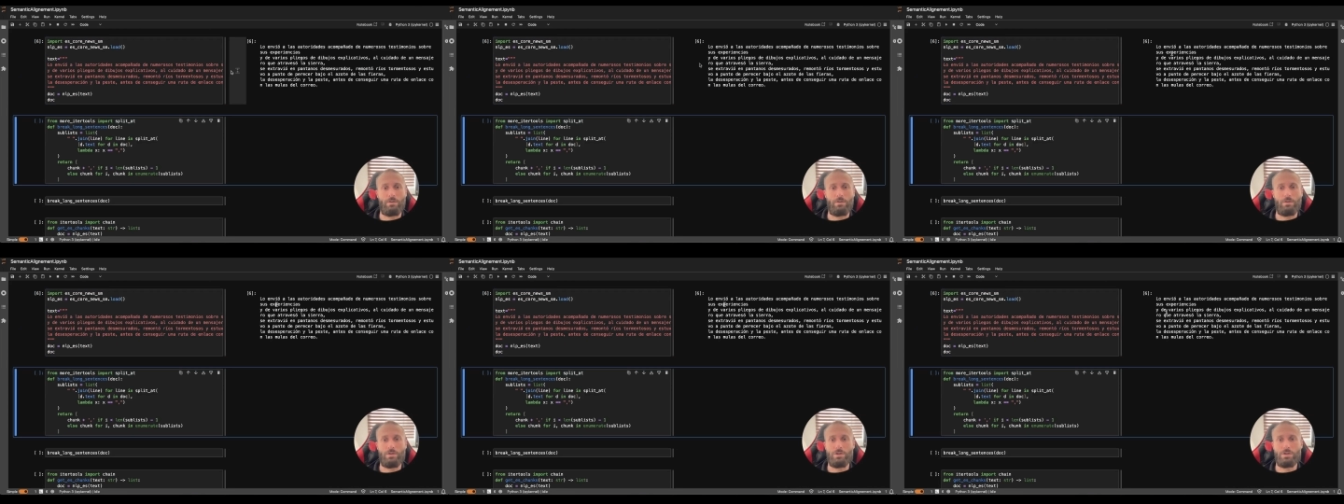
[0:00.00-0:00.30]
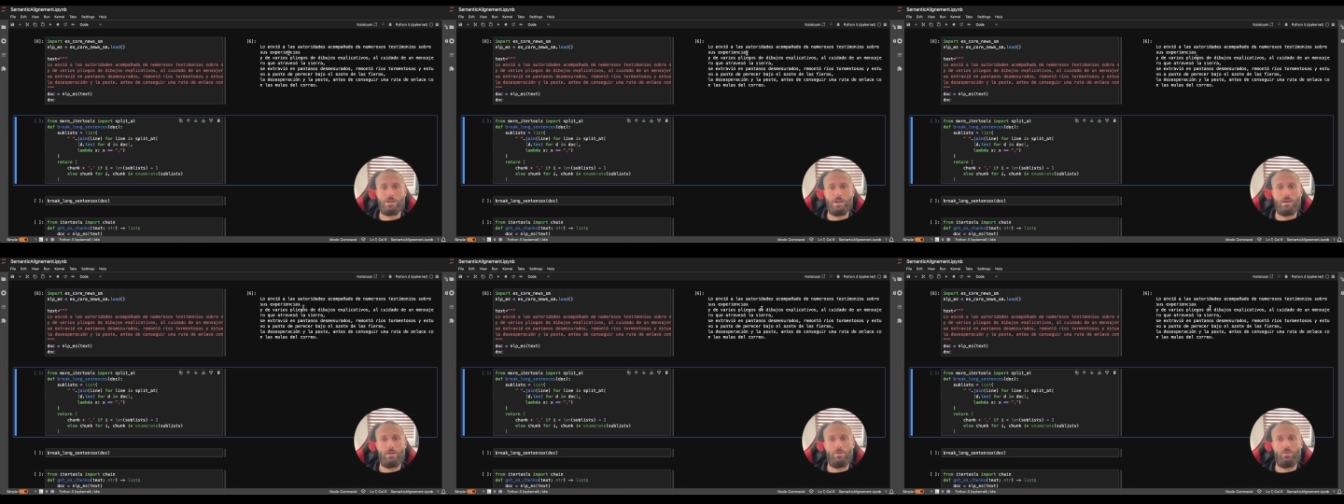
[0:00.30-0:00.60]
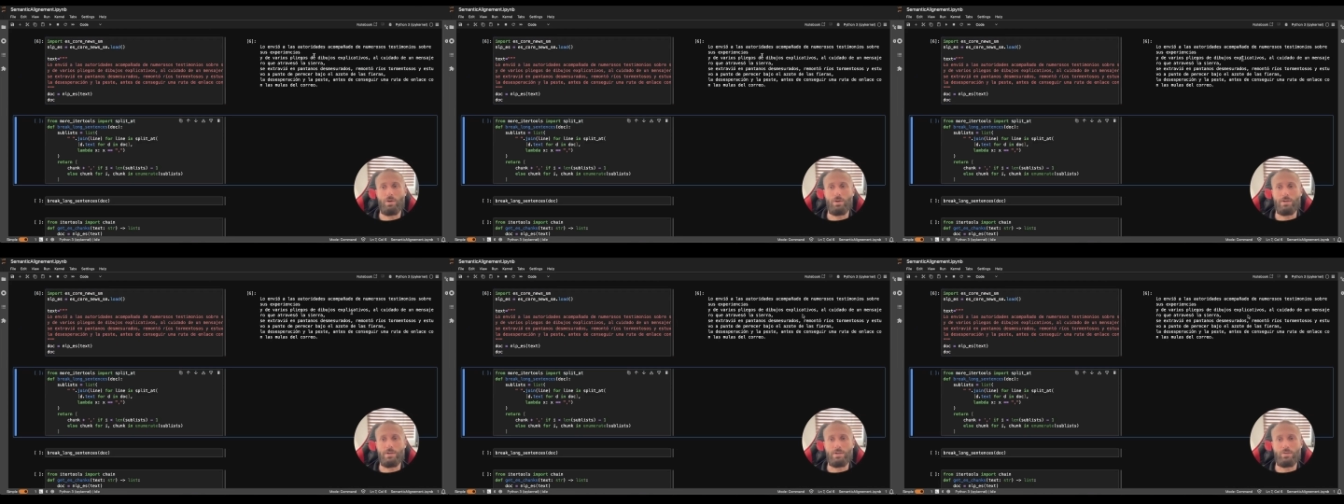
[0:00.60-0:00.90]
Just take a
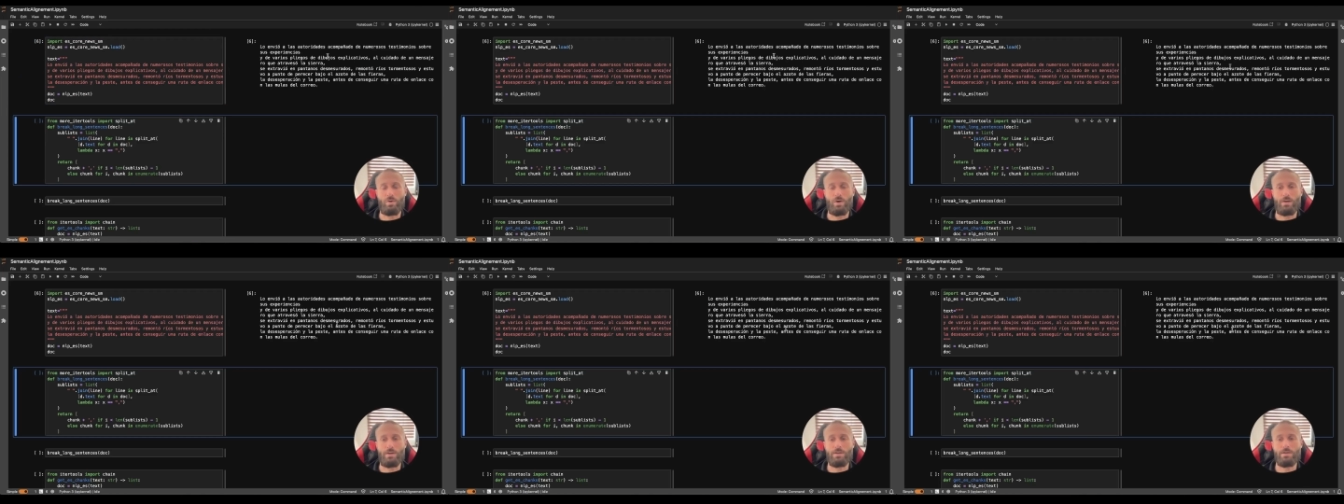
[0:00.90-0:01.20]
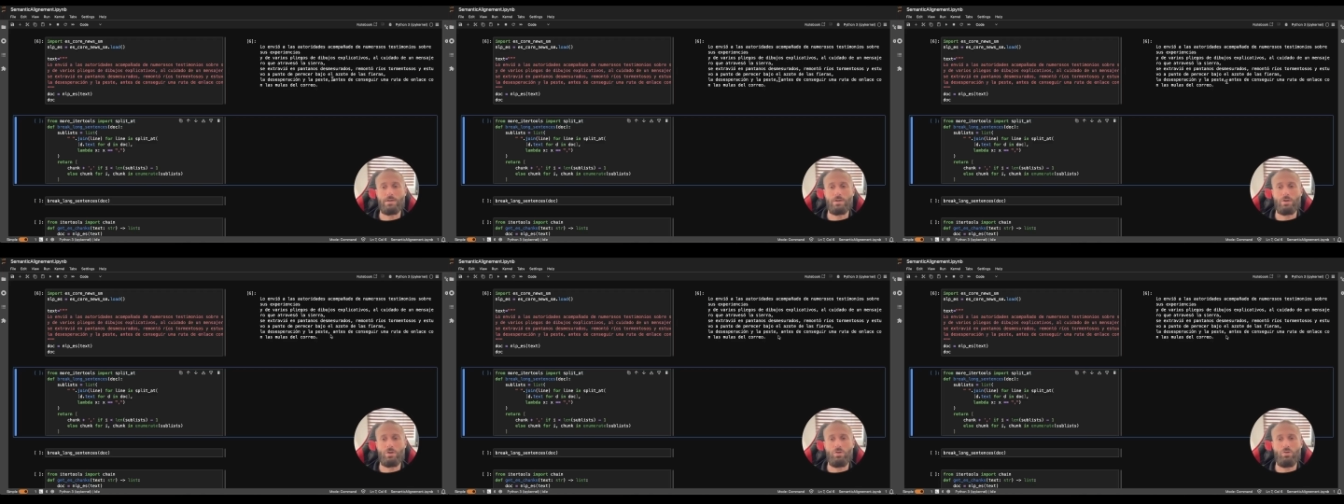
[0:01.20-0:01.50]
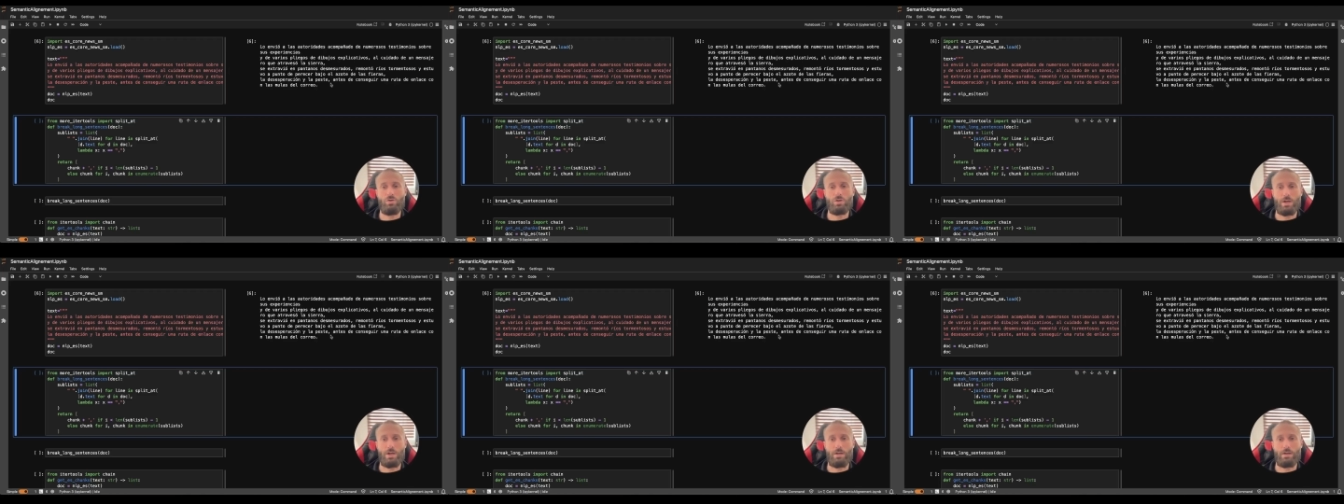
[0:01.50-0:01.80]
look at this one. This is a
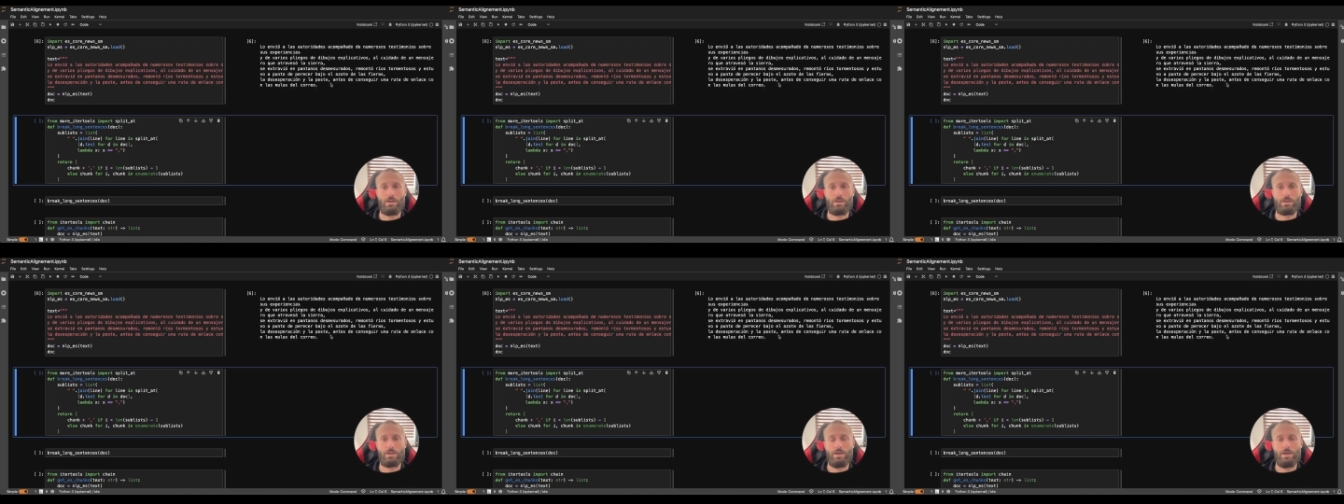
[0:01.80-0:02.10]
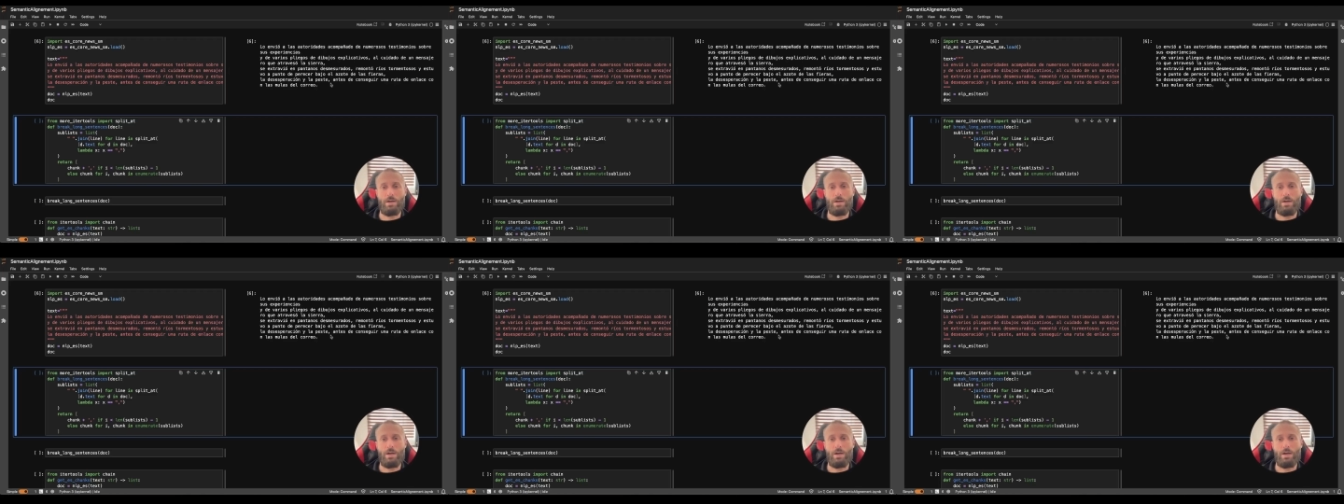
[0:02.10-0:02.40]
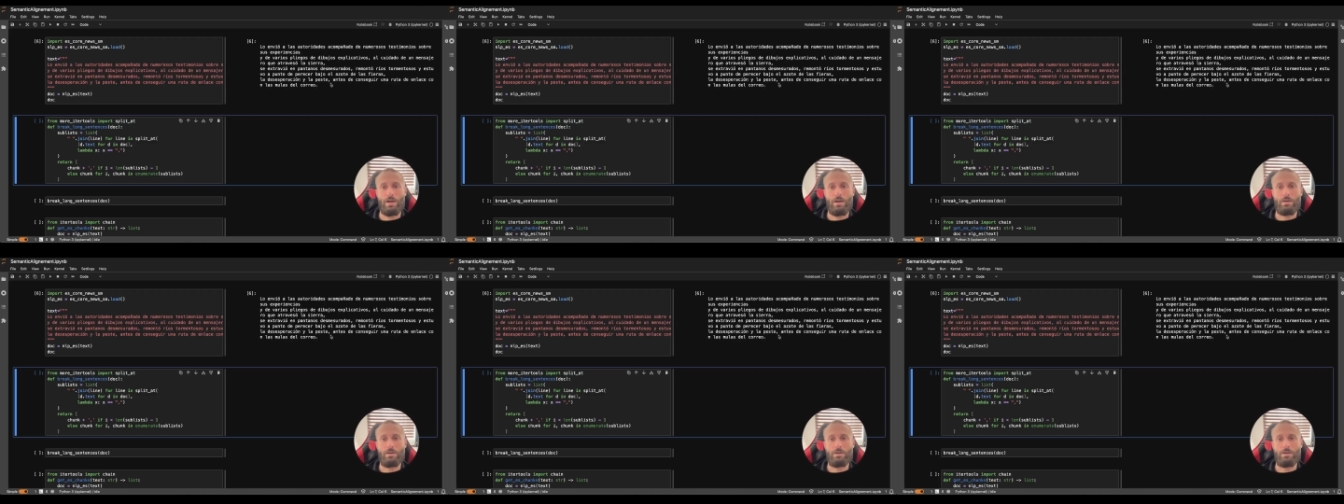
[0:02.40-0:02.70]
huge sentence,
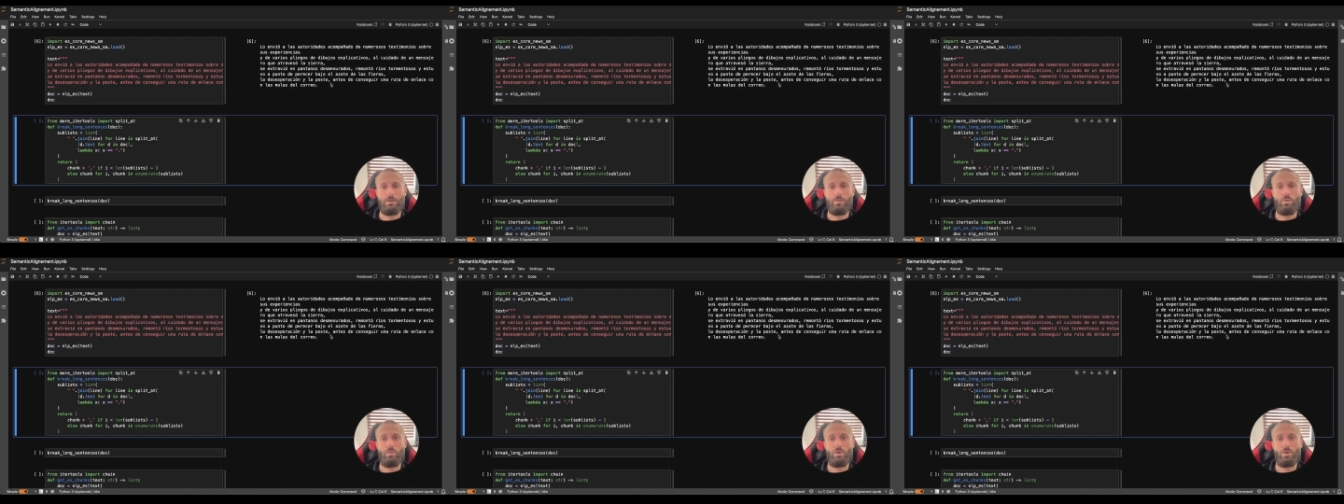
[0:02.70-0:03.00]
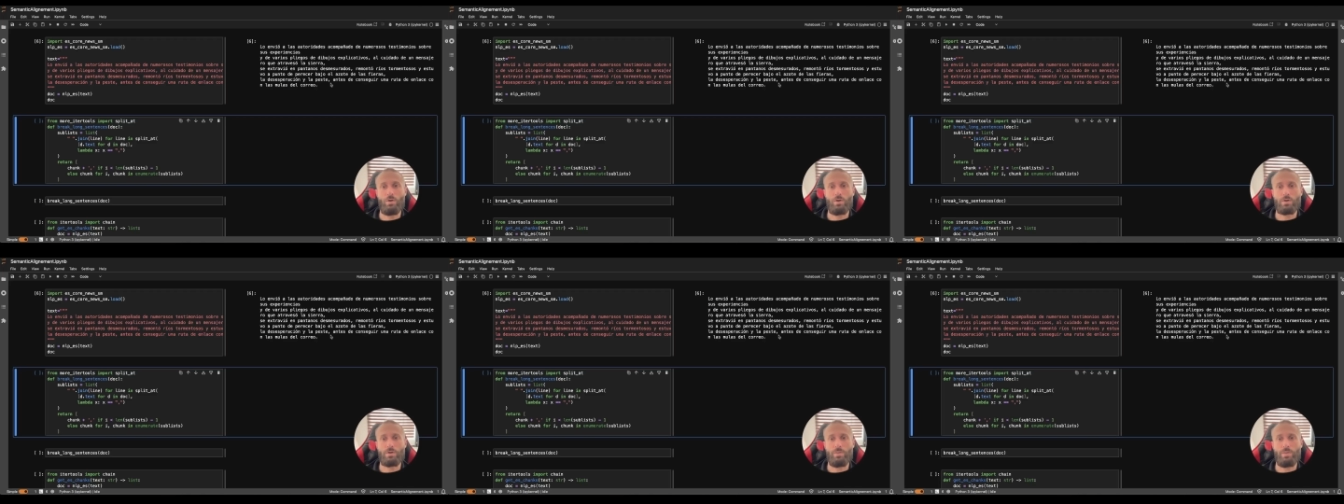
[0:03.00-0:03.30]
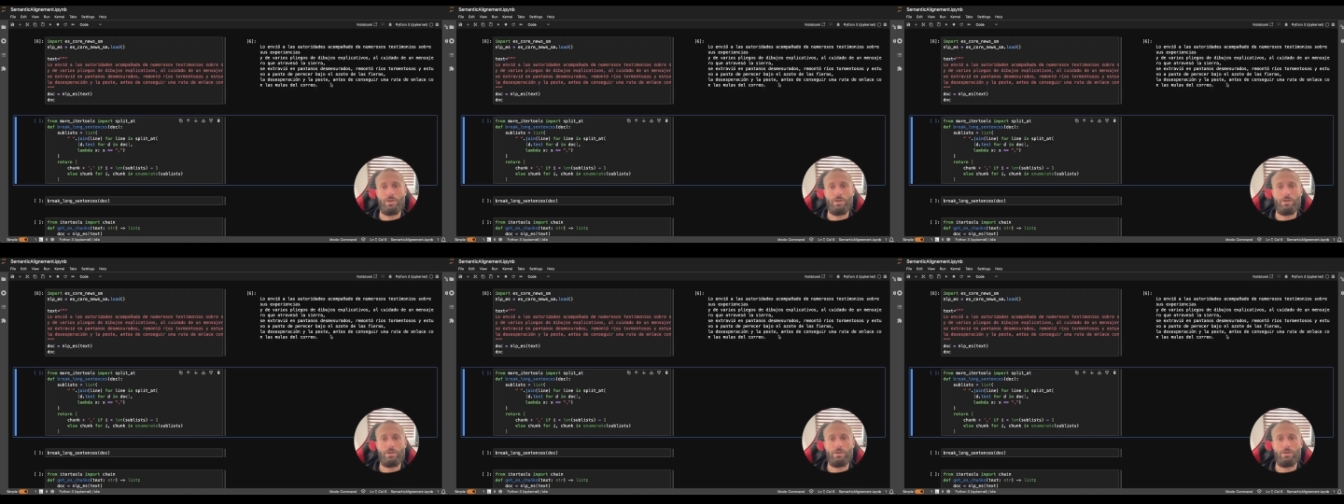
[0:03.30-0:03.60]
and if we will not
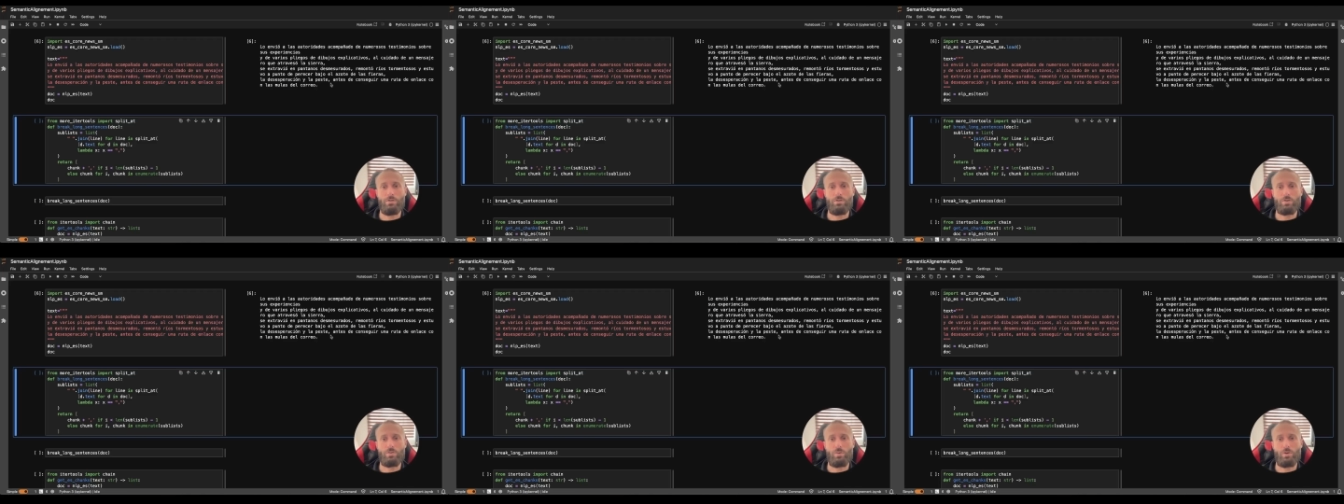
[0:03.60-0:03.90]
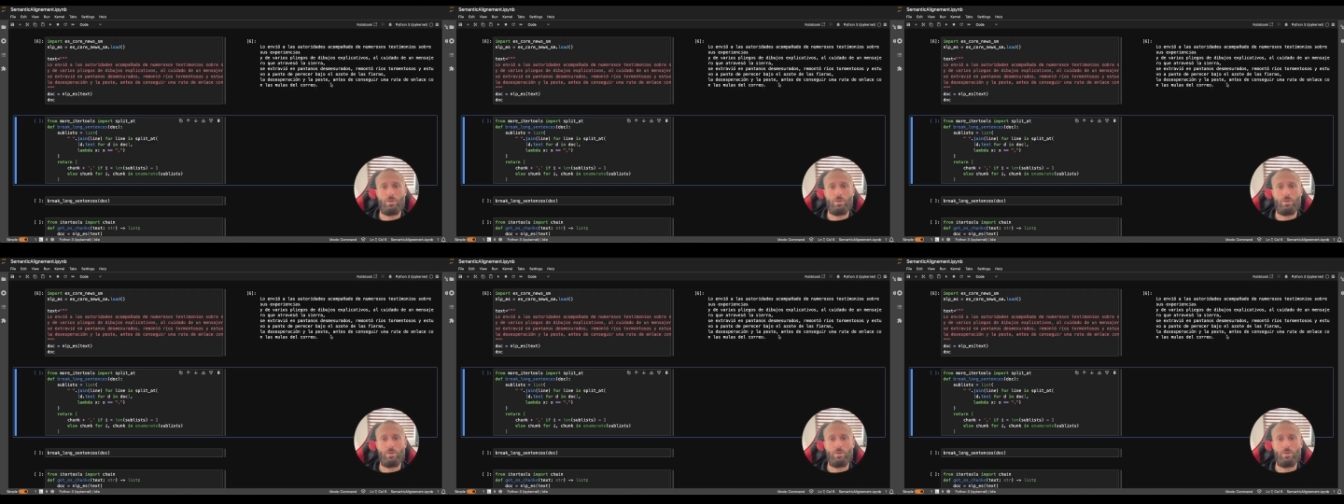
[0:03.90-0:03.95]
split it into smaller